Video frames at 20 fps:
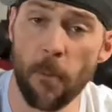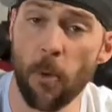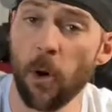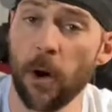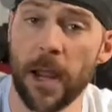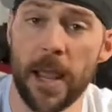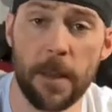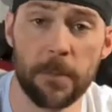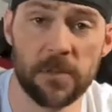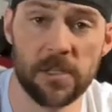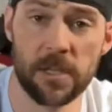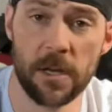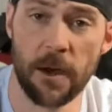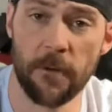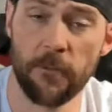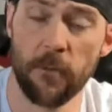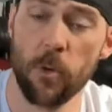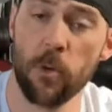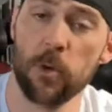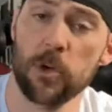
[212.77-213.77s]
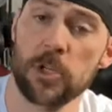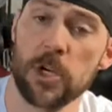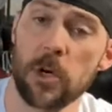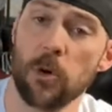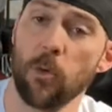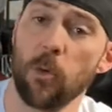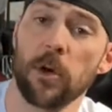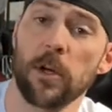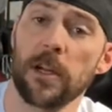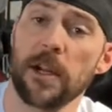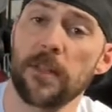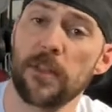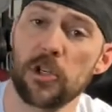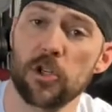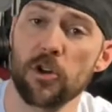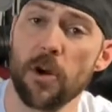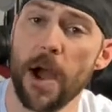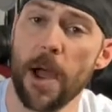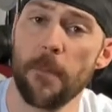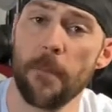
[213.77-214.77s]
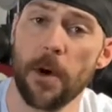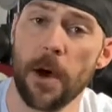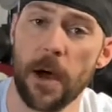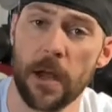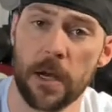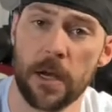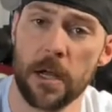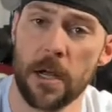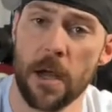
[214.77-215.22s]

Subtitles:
hip stuff, where we're trying to work on the tripod